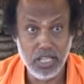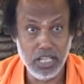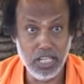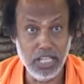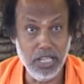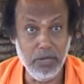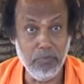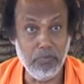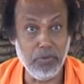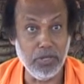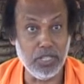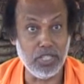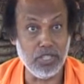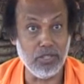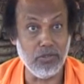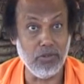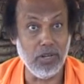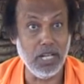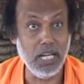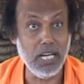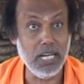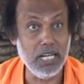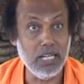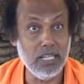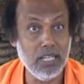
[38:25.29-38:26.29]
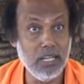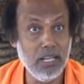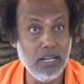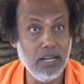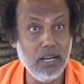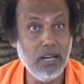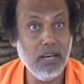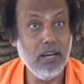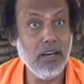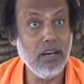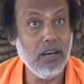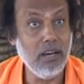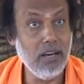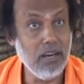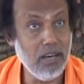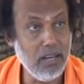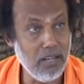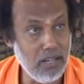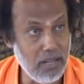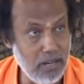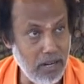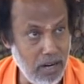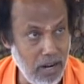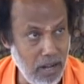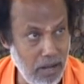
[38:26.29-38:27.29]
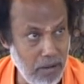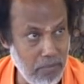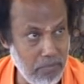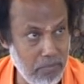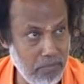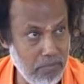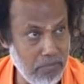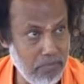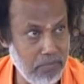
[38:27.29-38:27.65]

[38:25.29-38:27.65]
in particular, Ram.